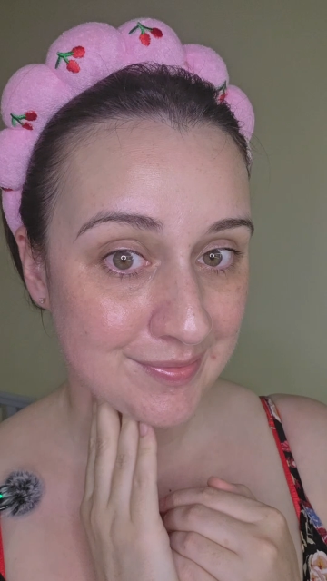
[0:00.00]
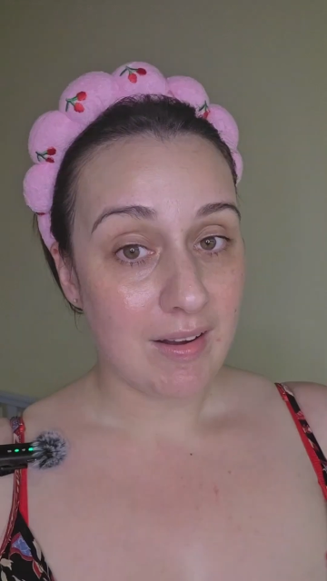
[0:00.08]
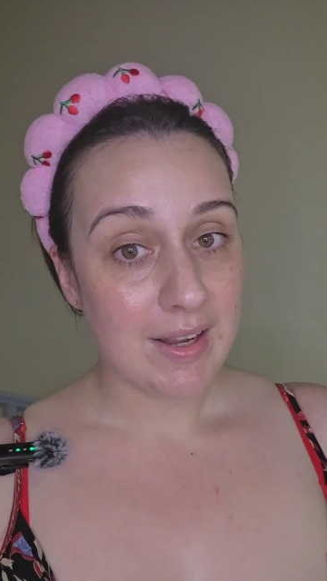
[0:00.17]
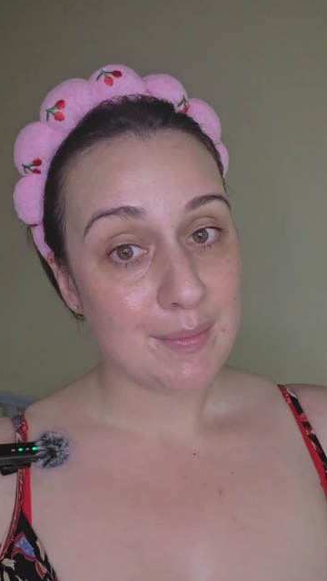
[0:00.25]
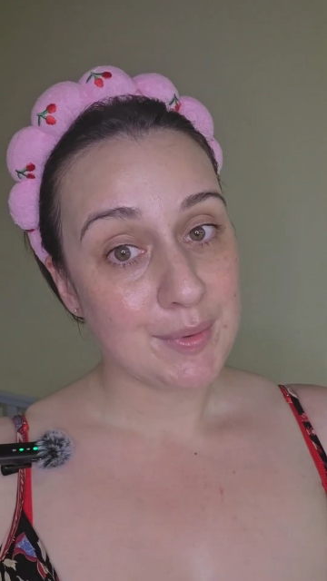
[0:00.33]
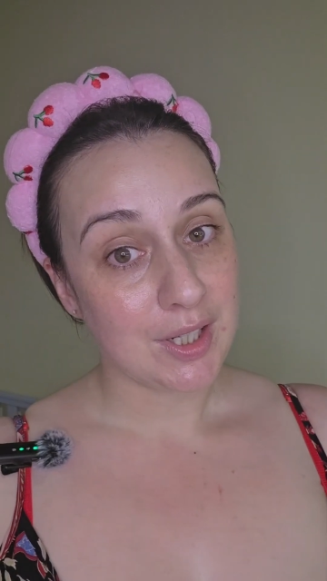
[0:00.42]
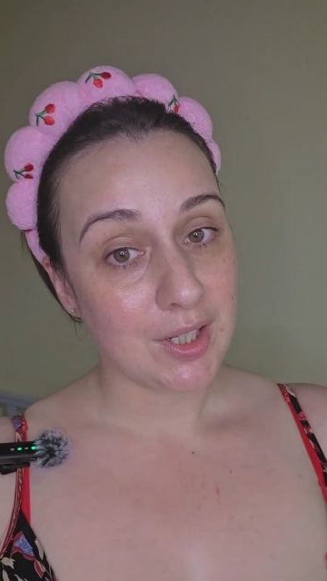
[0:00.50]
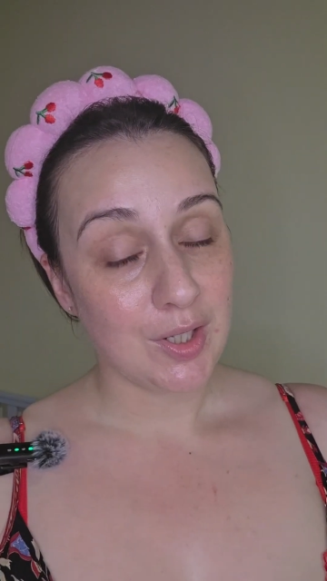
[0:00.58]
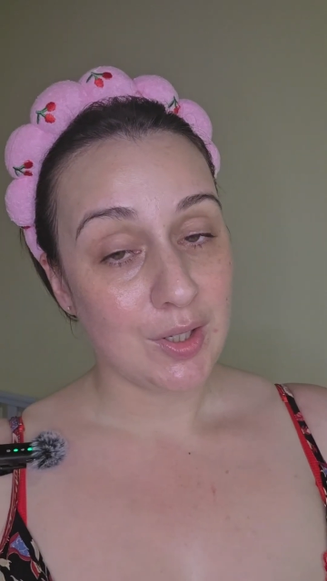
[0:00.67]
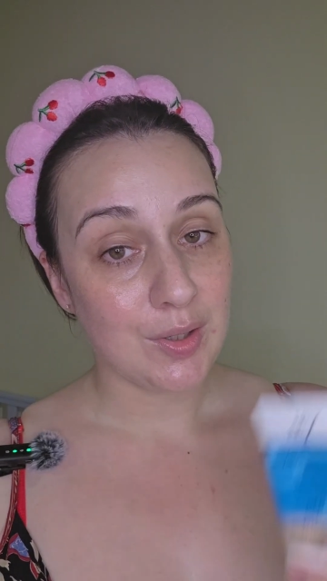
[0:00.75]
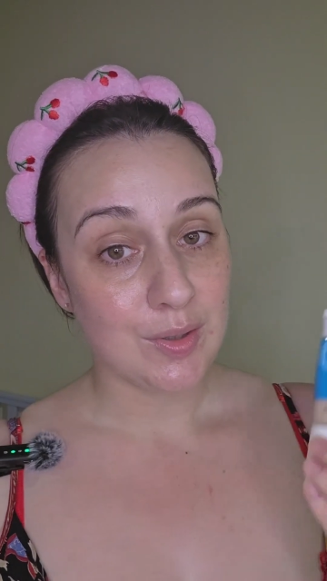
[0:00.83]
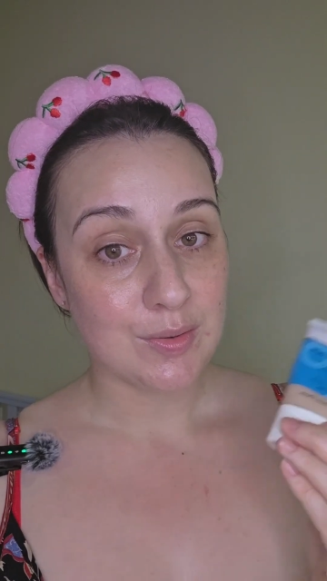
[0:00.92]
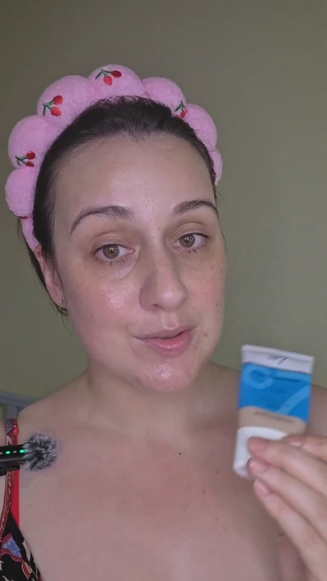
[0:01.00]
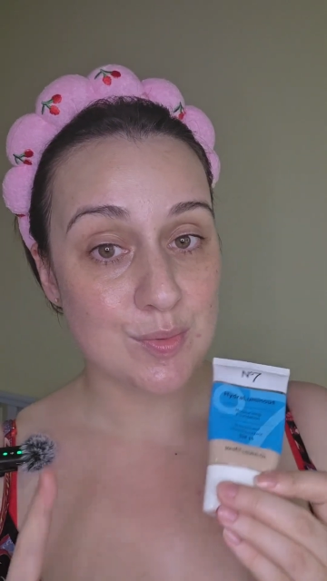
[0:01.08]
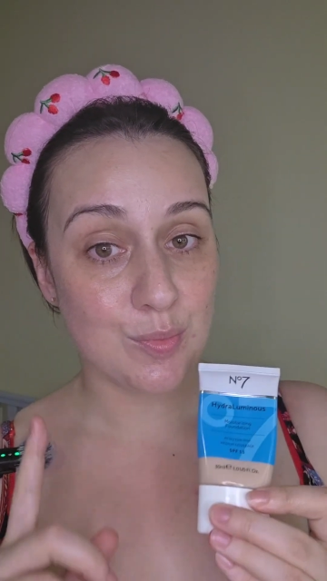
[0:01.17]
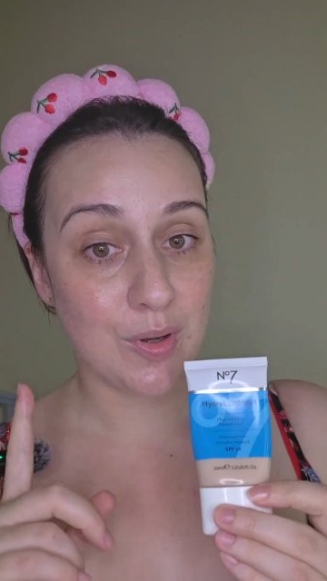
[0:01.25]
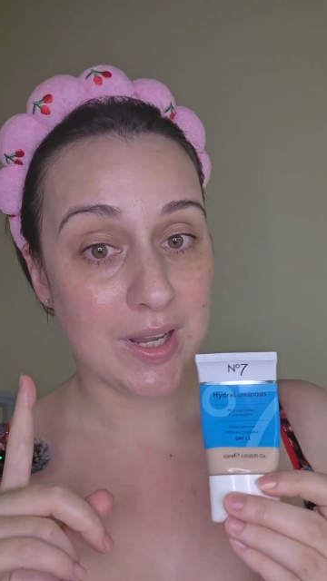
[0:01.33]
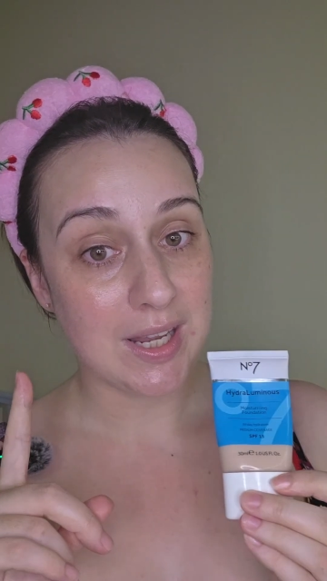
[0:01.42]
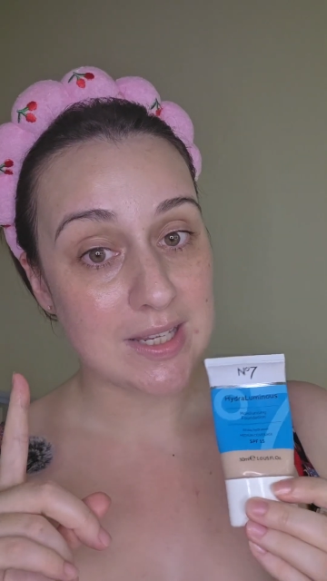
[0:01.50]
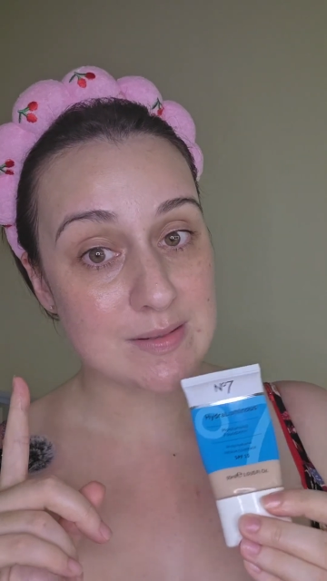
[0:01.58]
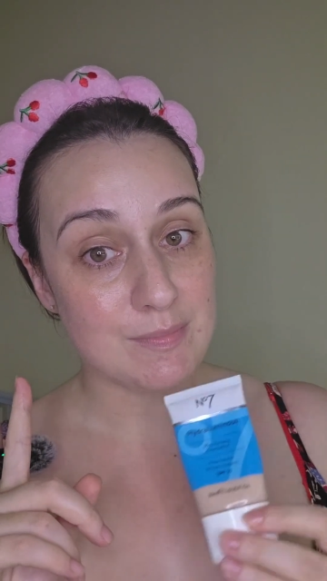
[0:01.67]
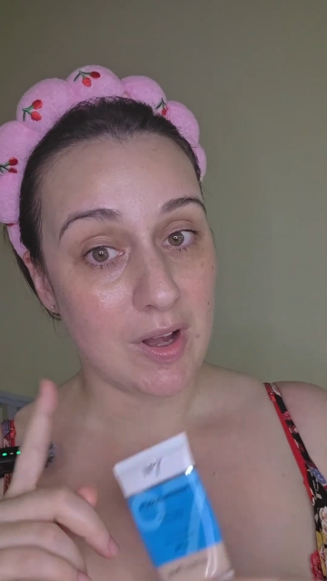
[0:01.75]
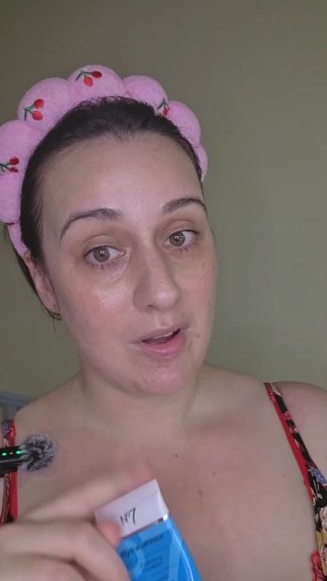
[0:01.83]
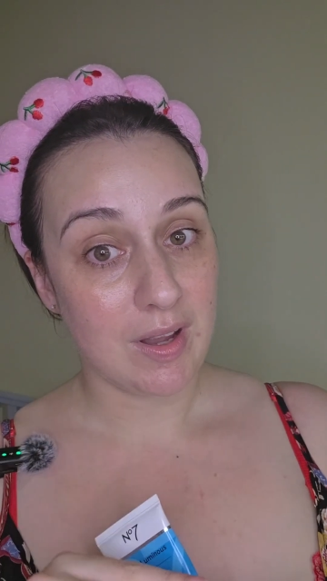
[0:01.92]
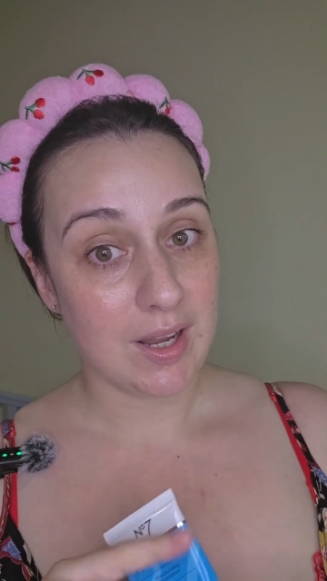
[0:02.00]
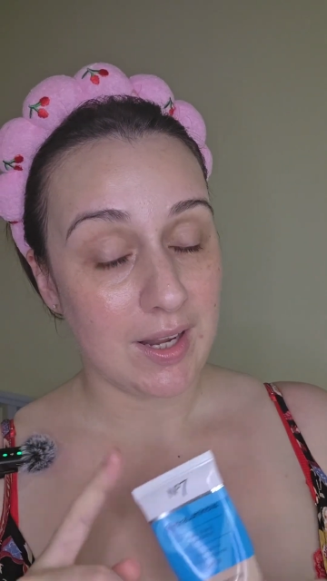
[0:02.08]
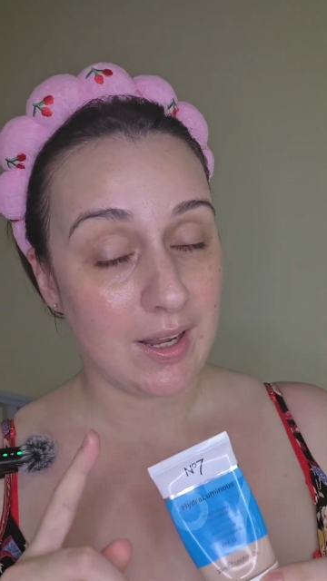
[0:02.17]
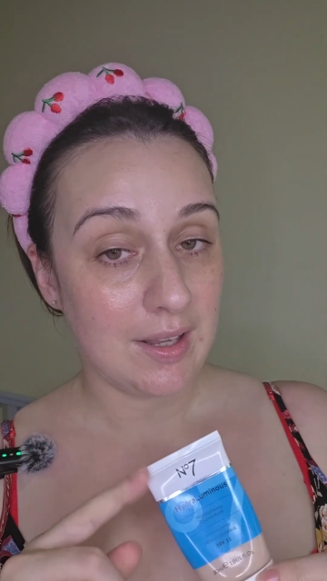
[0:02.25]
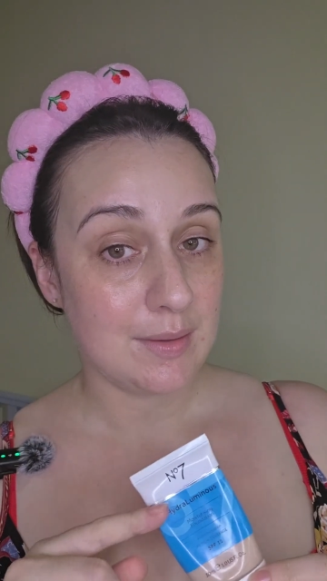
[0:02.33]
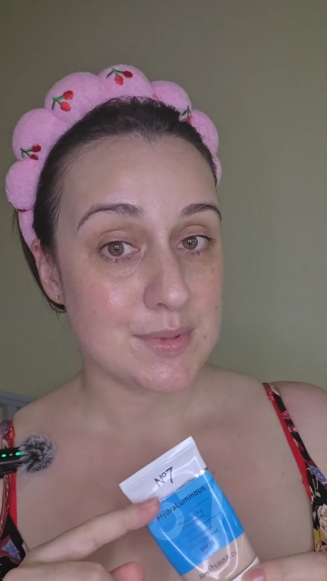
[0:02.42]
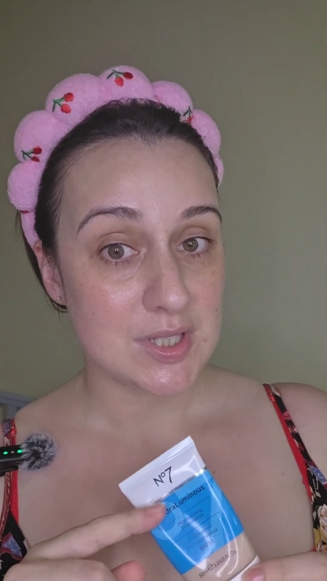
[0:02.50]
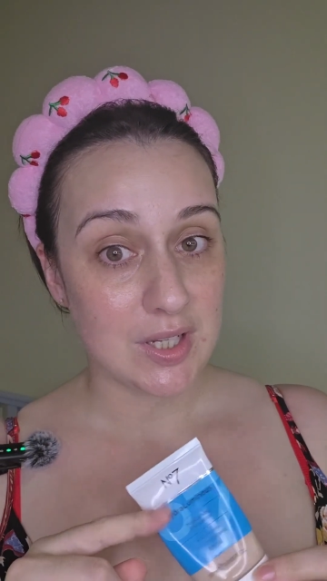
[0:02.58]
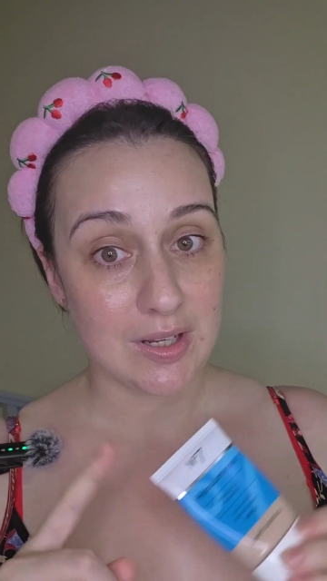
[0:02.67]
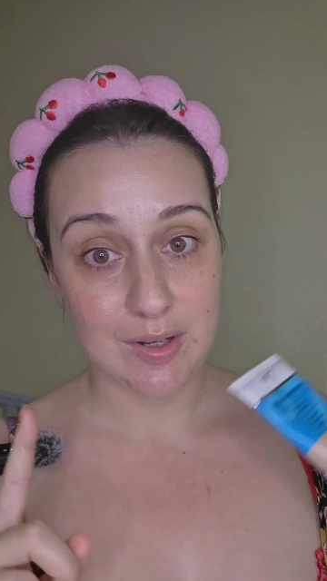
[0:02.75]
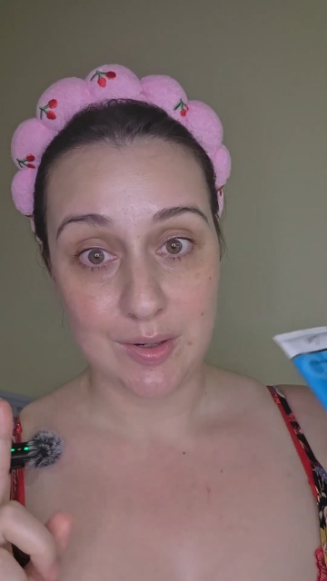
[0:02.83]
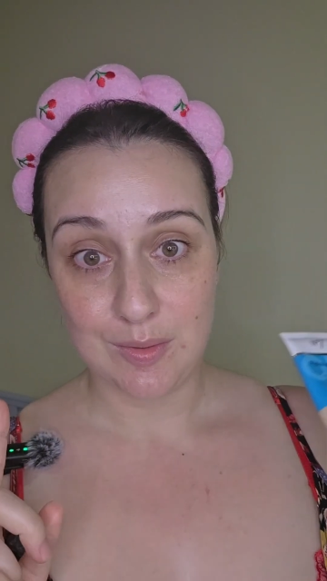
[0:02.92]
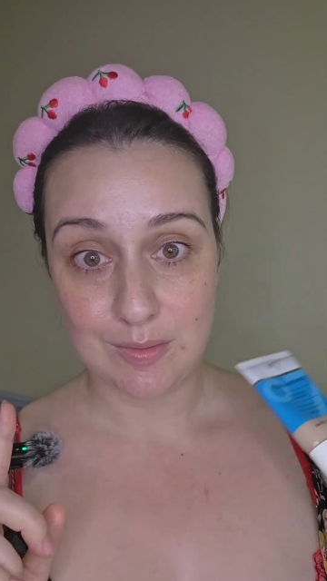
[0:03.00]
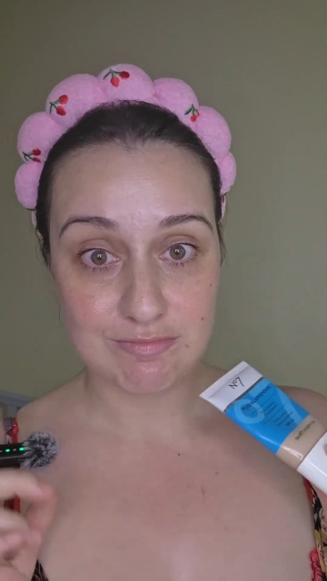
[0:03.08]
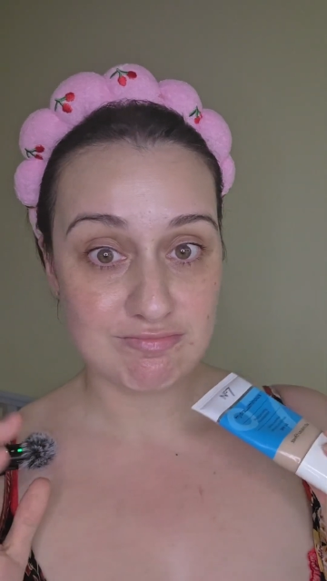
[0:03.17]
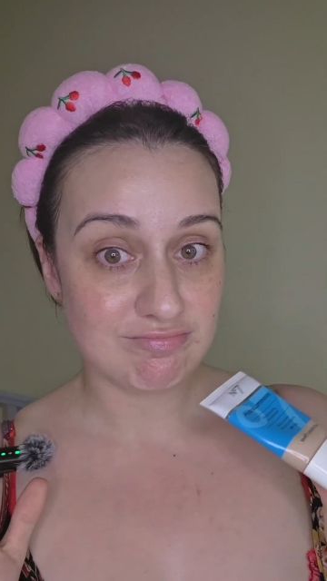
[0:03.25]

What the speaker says: I am going to use what is my absolute